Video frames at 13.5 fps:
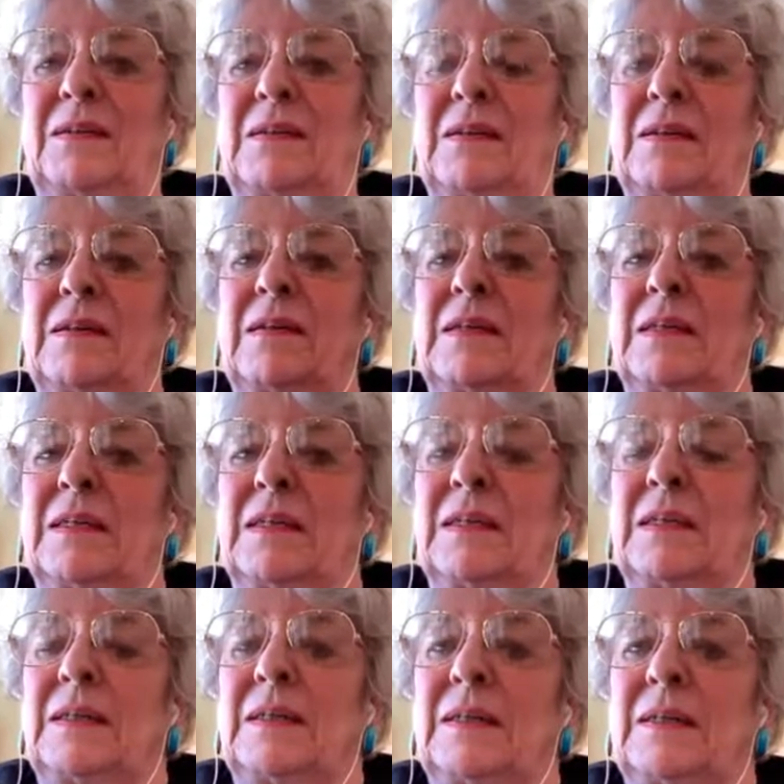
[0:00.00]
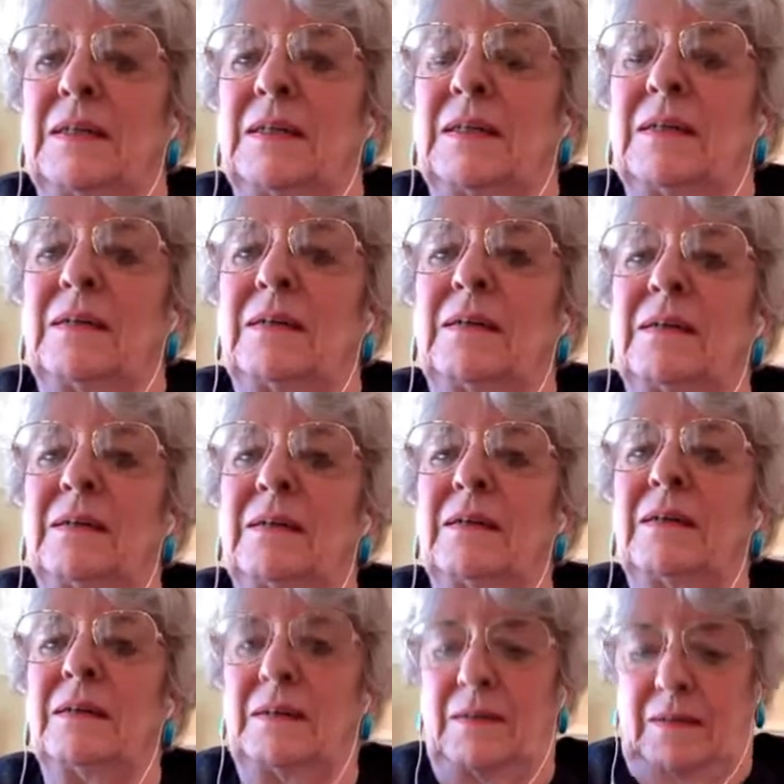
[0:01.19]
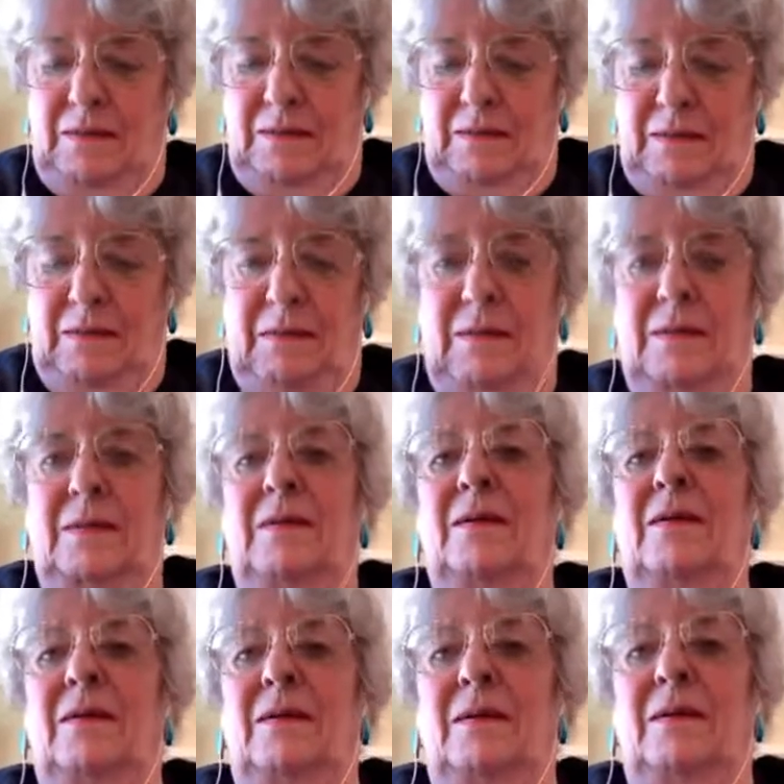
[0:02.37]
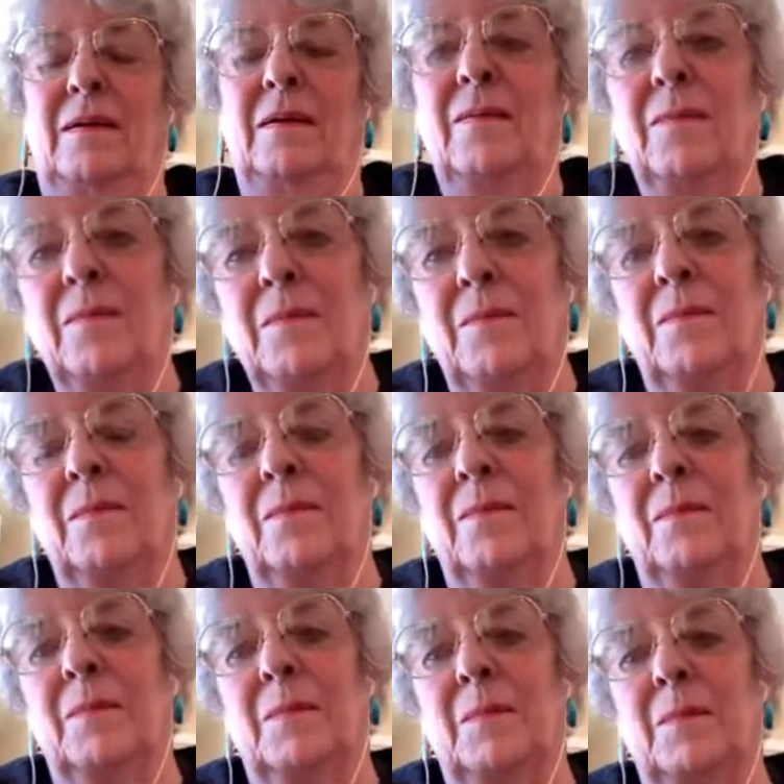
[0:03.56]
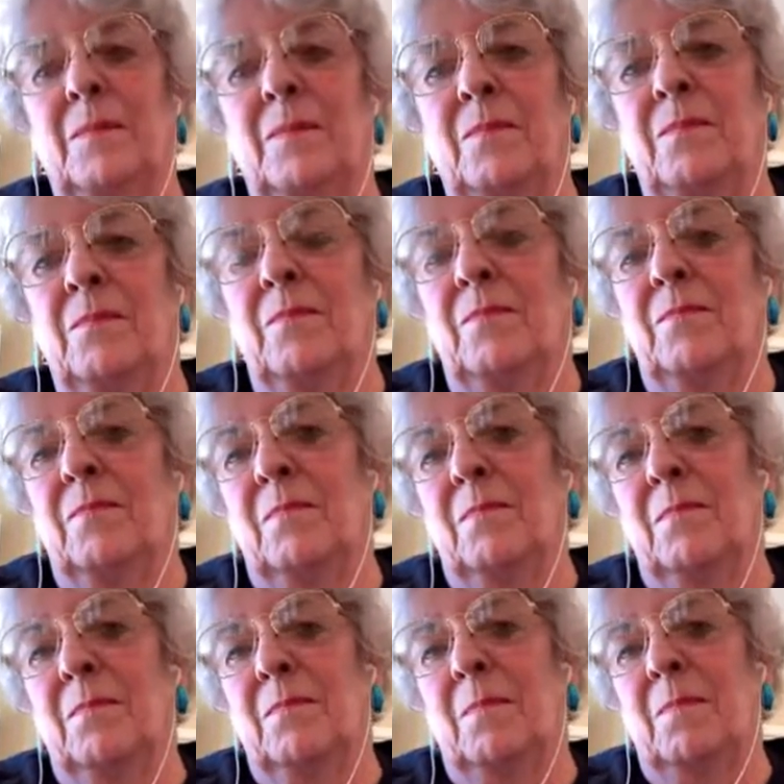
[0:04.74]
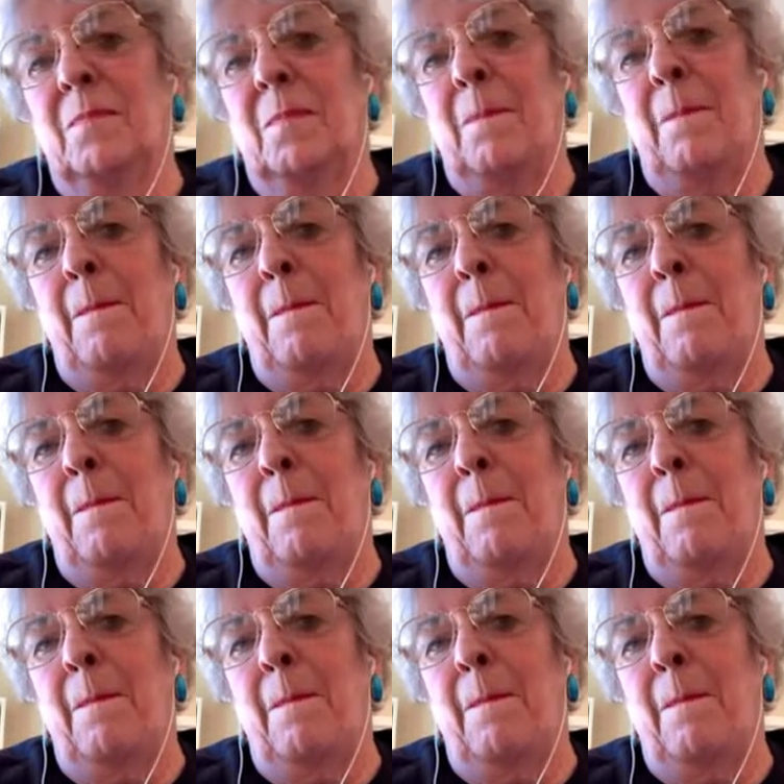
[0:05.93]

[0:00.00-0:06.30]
(not speaking)